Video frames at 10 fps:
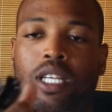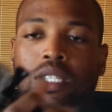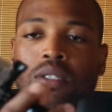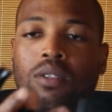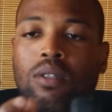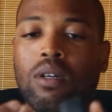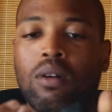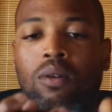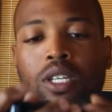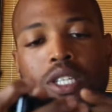that you
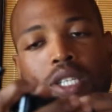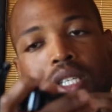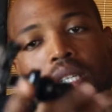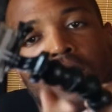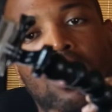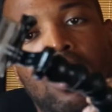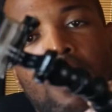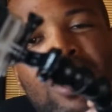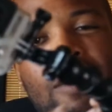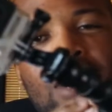wish,
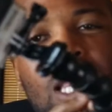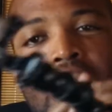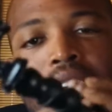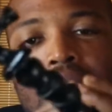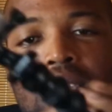which I really like.